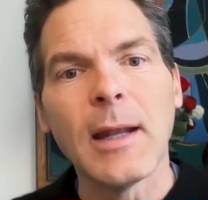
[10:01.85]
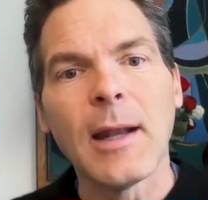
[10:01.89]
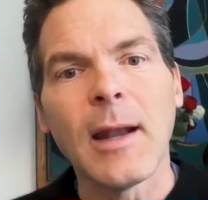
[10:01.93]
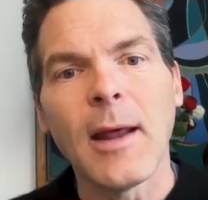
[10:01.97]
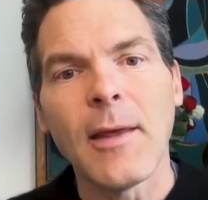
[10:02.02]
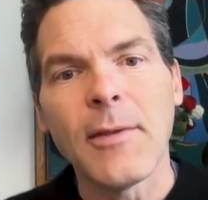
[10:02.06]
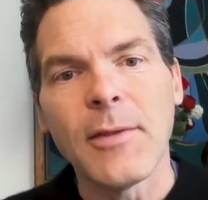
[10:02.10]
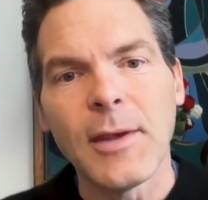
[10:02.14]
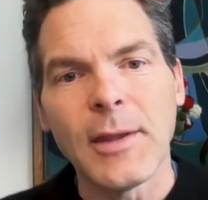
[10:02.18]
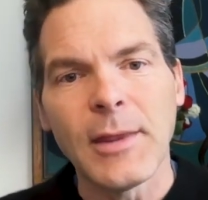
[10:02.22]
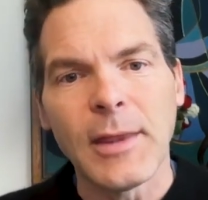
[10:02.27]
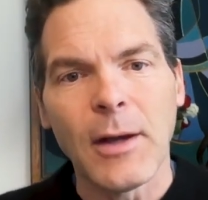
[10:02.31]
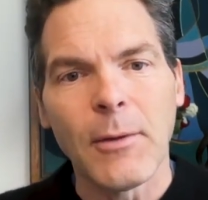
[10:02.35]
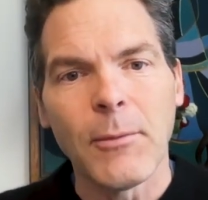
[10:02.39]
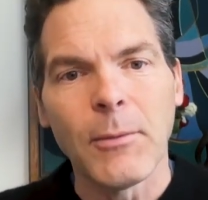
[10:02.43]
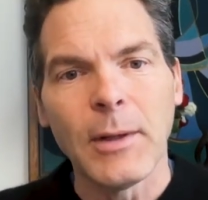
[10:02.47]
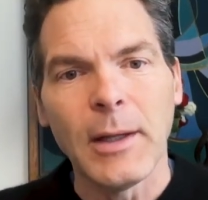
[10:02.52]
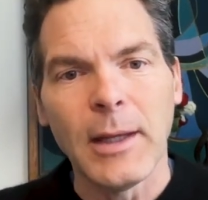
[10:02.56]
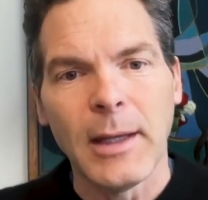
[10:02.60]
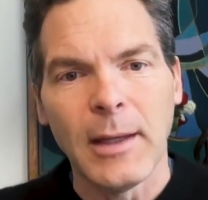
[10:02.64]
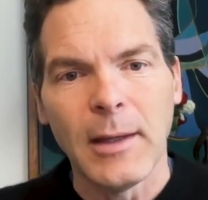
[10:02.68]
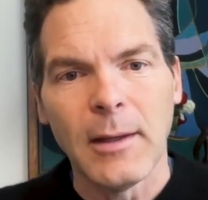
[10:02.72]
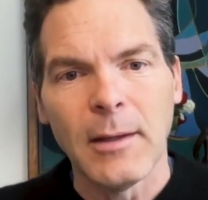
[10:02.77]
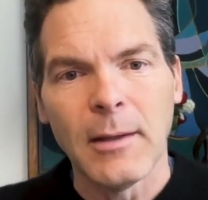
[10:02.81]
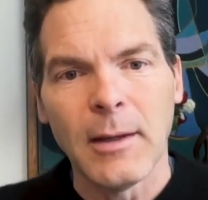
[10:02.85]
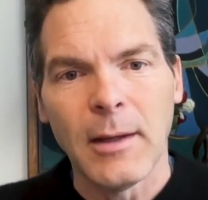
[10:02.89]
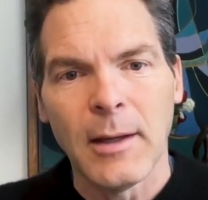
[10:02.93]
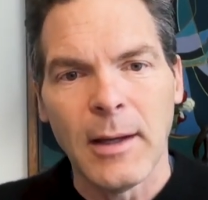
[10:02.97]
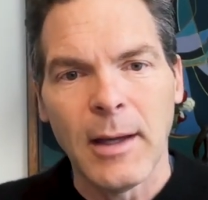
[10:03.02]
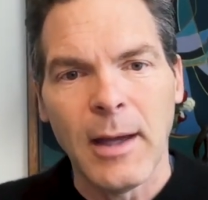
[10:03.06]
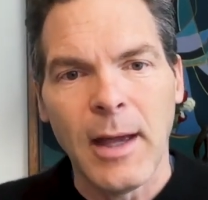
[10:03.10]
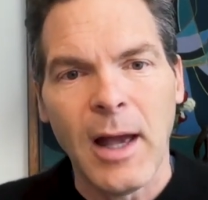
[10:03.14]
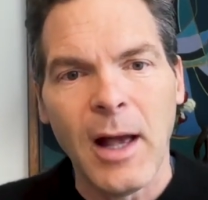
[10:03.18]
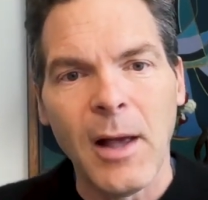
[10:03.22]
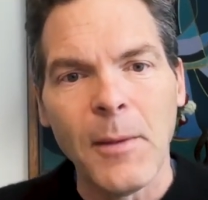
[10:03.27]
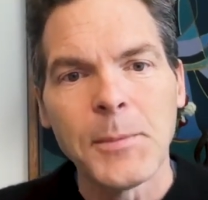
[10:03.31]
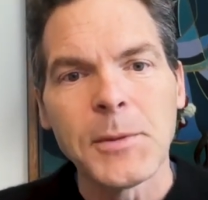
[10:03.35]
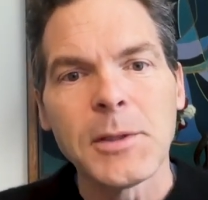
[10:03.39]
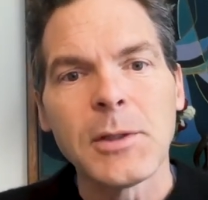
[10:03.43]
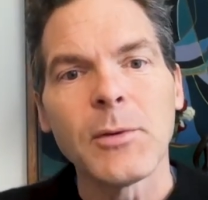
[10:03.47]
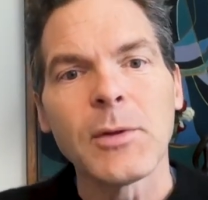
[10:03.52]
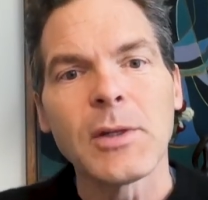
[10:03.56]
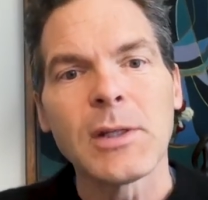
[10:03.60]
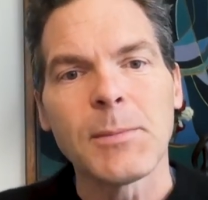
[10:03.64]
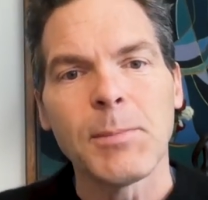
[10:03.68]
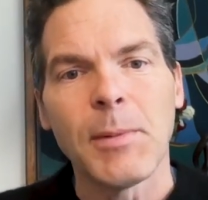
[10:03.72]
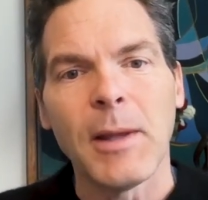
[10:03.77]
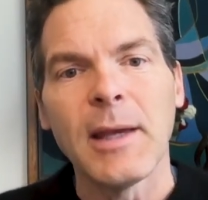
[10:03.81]
And I think that really helps to
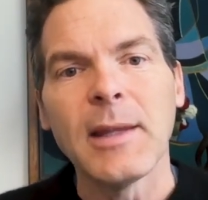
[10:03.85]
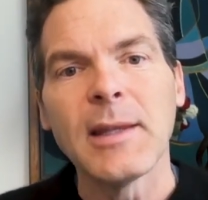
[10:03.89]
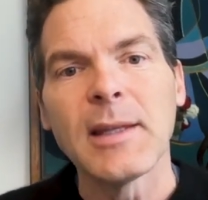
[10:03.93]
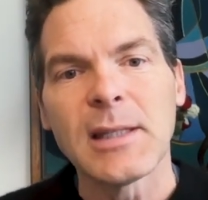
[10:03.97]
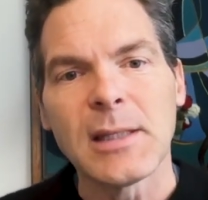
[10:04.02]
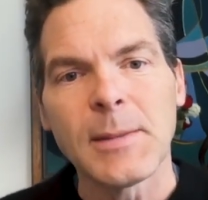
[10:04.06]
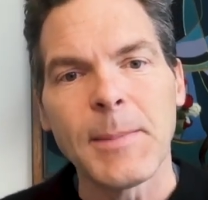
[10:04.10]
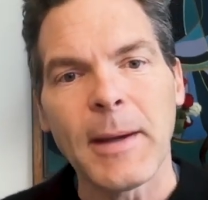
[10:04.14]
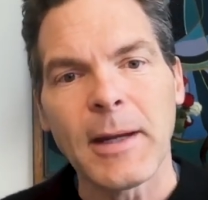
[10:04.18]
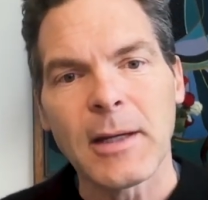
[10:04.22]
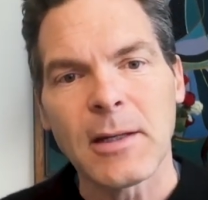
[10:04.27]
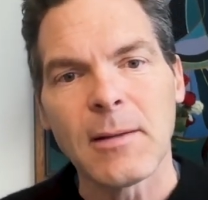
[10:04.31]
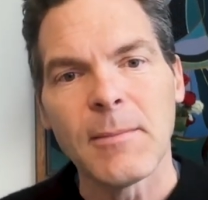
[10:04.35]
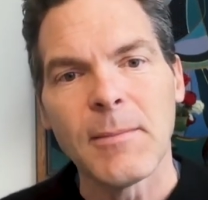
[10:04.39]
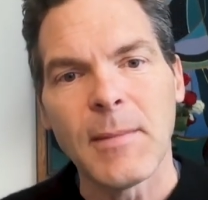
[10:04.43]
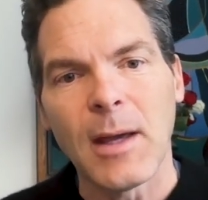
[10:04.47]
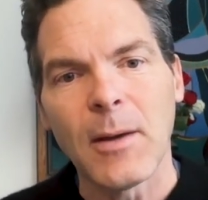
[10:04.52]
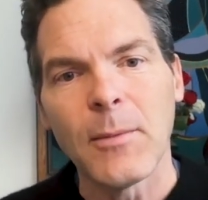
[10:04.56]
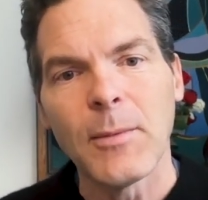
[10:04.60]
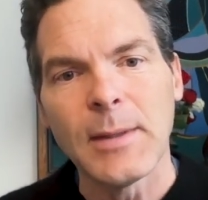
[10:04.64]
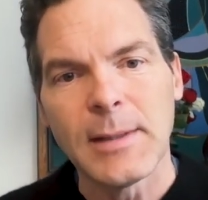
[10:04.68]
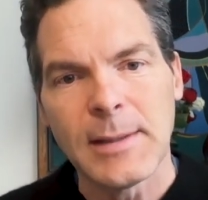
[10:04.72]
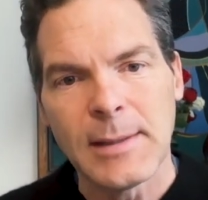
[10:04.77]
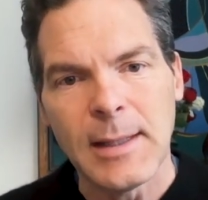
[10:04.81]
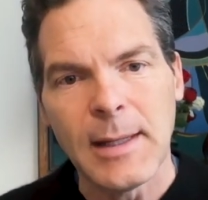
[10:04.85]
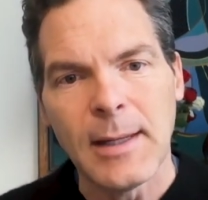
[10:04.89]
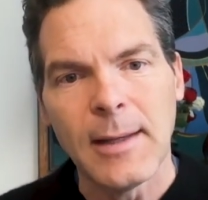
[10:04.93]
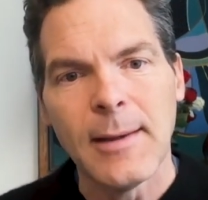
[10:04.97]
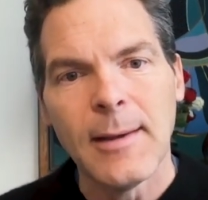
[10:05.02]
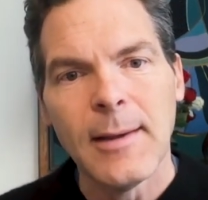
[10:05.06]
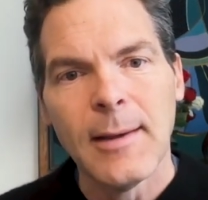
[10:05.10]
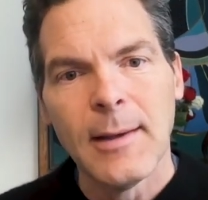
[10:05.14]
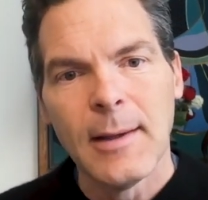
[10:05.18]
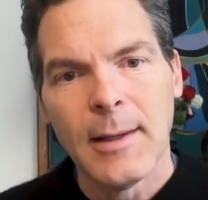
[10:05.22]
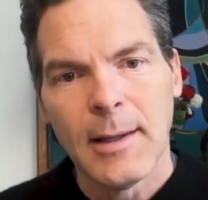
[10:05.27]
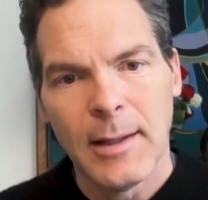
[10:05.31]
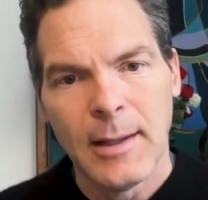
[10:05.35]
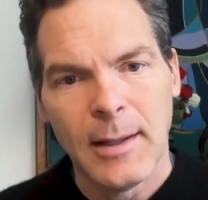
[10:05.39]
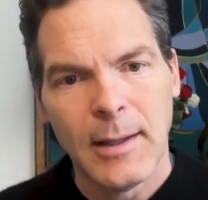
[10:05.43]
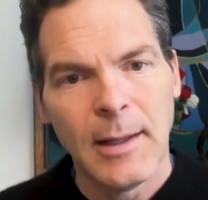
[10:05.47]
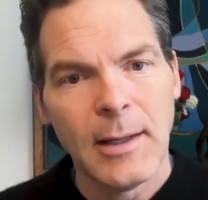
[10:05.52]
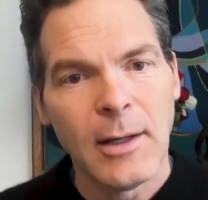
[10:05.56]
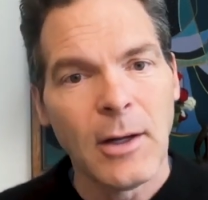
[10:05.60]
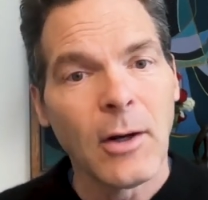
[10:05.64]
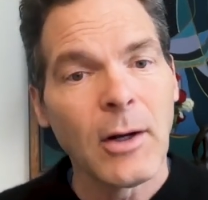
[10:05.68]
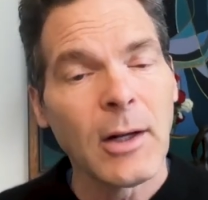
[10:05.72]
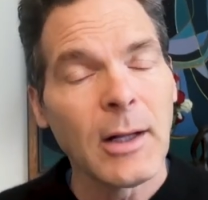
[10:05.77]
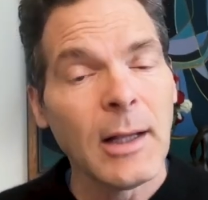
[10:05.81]
explain the spectrum that we see
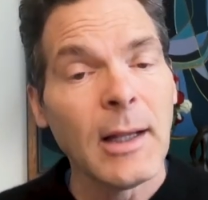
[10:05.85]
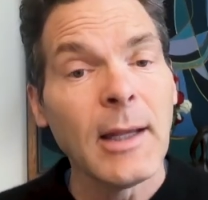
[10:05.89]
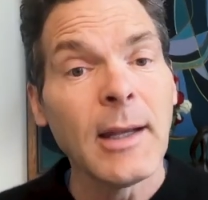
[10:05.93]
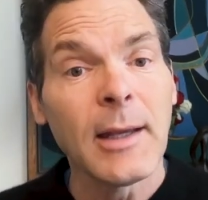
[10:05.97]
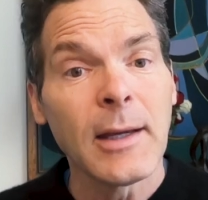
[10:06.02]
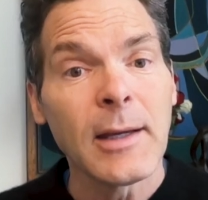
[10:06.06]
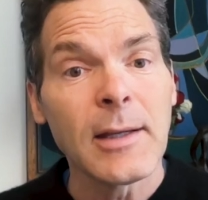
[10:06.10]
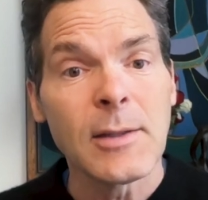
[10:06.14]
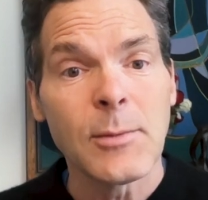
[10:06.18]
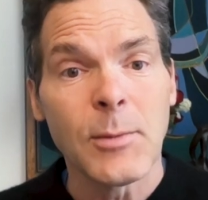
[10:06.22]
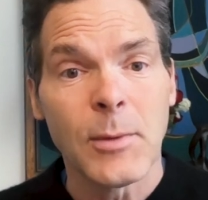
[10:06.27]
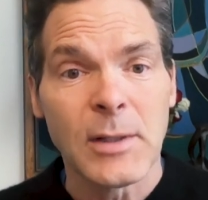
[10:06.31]
in our clinics,